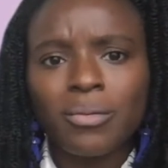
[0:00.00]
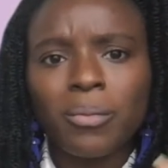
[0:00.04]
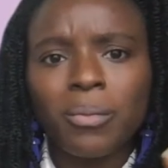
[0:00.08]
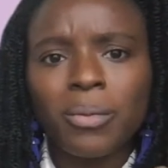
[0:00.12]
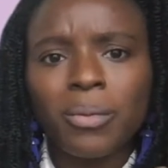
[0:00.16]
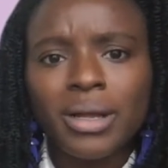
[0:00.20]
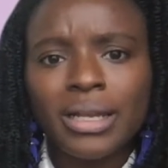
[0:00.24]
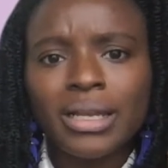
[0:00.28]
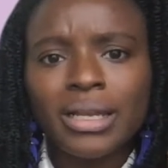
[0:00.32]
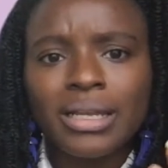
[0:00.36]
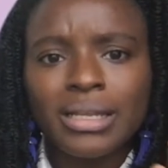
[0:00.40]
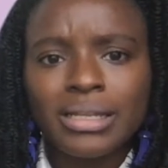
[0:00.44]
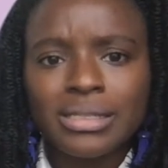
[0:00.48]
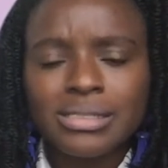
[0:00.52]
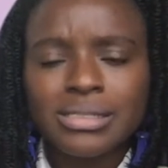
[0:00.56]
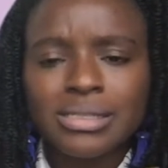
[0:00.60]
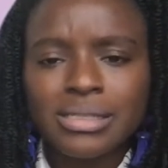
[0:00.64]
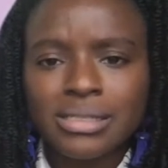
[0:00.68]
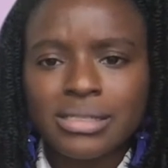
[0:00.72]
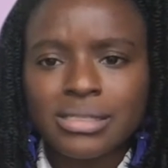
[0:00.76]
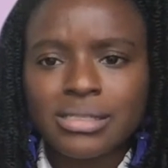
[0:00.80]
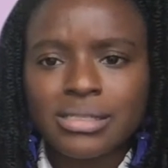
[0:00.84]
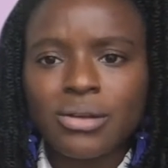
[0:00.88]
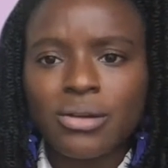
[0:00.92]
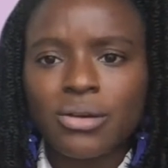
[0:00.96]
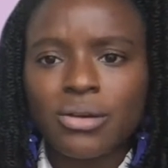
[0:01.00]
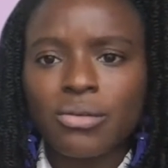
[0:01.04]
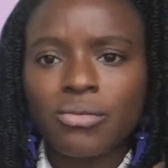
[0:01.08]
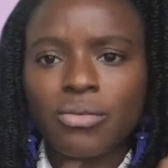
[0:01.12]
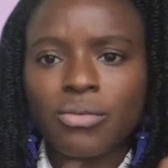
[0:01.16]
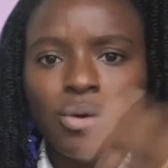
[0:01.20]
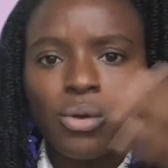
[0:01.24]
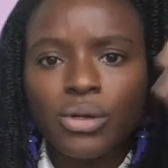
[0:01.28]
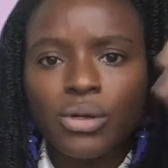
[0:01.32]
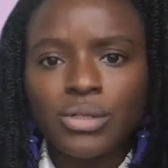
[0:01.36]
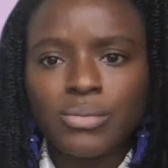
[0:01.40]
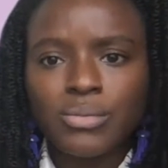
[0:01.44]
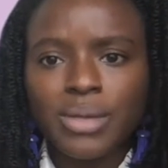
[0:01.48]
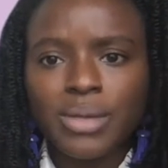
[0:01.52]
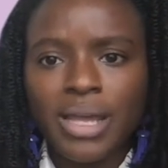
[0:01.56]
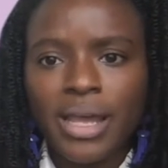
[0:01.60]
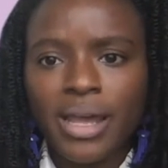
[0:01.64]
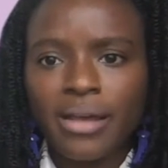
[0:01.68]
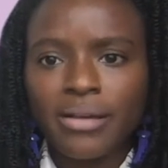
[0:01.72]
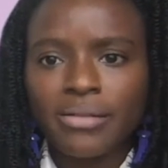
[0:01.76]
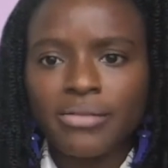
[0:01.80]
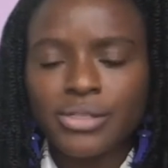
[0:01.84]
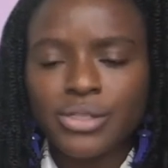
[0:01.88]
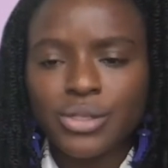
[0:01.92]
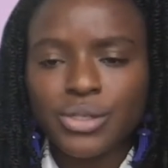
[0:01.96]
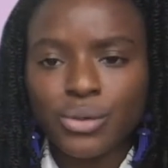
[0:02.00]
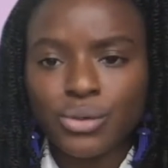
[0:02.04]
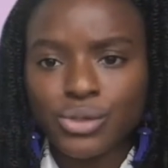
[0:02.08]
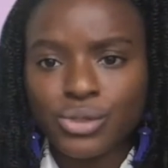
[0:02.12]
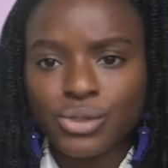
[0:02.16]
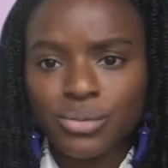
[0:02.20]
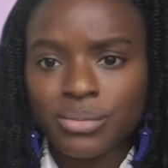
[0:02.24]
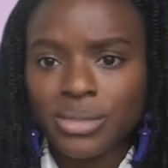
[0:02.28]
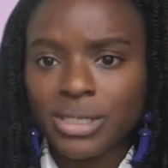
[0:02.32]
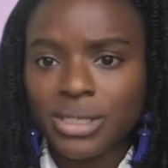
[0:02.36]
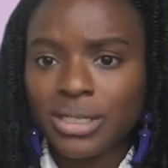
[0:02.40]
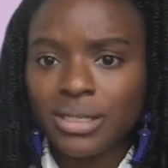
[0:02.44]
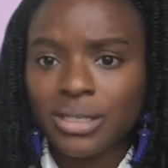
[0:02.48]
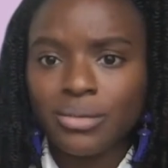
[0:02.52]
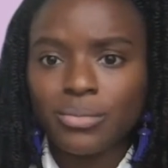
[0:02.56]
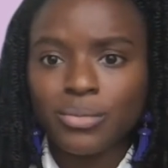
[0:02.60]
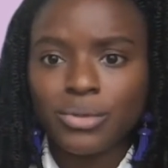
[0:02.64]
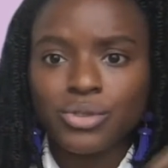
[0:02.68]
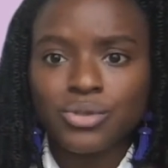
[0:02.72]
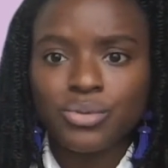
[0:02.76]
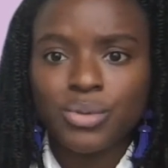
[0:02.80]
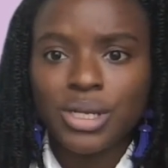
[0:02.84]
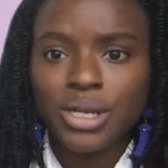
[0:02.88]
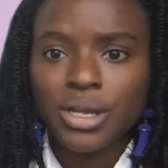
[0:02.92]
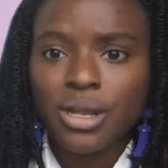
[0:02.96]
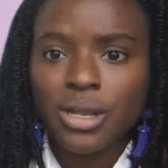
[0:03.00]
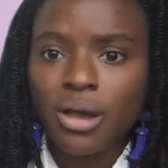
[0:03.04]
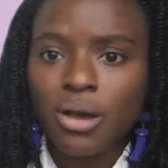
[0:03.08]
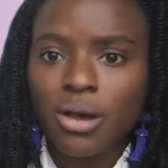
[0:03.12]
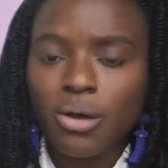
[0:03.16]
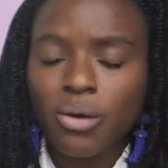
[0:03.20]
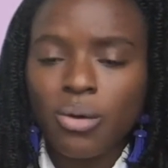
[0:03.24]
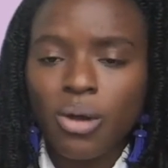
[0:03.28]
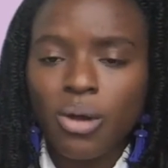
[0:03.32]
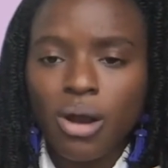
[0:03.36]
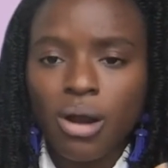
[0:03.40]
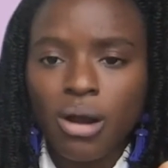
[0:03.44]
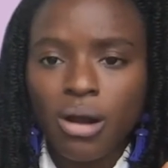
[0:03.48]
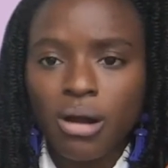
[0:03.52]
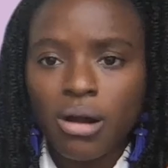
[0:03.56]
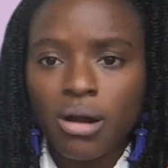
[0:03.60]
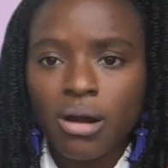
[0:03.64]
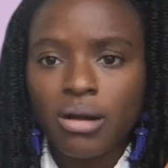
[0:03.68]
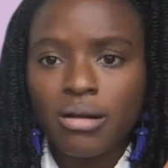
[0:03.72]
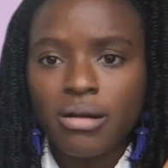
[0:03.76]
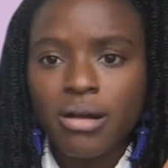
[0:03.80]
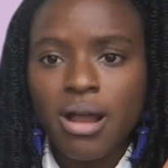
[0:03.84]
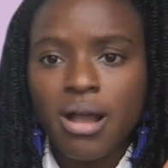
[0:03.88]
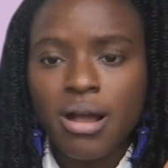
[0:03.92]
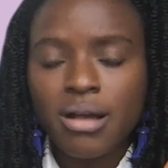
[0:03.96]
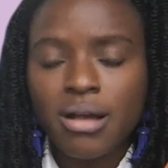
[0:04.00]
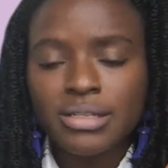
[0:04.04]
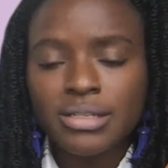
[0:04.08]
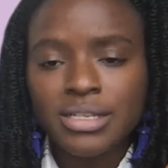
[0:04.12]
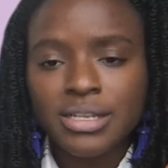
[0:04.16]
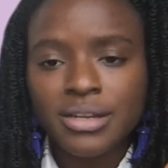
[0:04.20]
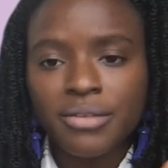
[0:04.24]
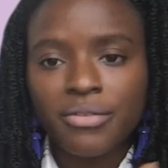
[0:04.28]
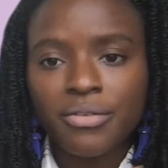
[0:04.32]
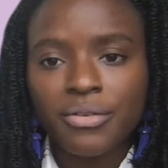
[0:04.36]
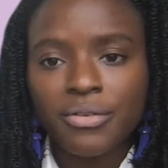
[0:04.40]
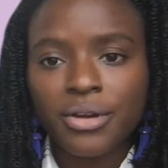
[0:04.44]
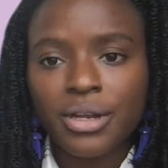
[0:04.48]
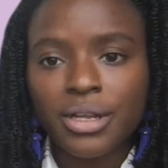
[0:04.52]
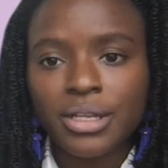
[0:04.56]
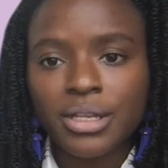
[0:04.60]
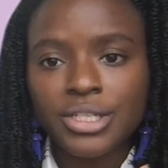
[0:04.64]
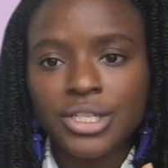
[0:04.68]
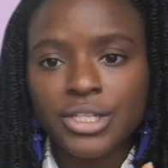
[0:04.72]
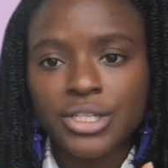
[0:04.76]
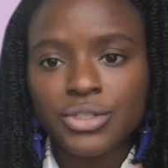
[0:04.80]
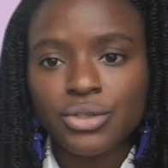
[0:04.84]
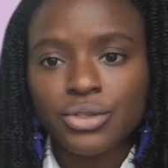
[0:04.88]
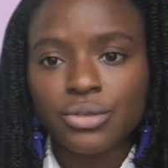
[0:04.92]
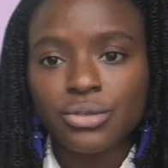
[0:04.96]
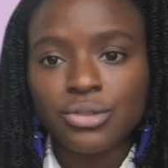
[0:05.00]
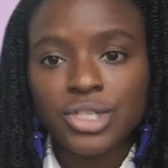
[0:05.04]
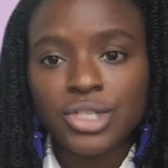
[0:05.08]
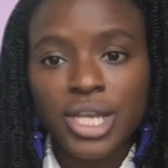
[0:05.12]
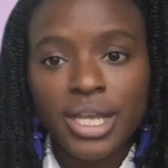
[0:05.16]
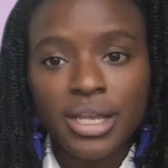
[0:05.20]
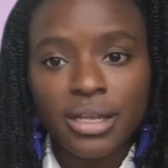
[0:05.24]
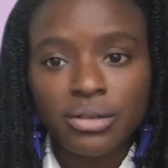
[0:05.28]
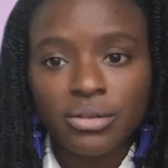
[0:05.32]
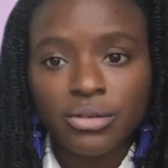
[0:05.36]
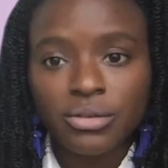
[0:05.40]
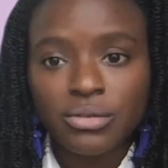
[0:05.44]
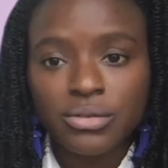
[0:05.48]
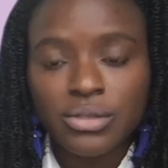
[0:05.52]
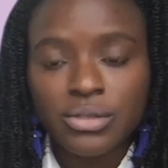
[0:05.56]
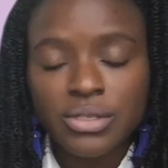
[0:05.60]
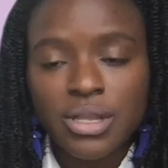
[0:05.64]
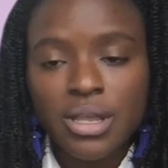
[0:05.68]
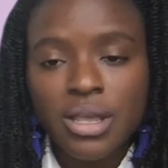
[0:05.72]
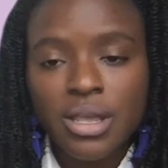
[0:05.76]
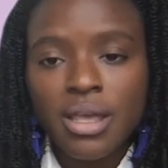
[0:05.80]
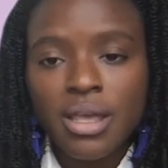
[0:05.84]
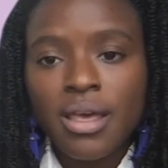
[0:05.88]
What is it? So, of course, we have social media, which we know are different digital channels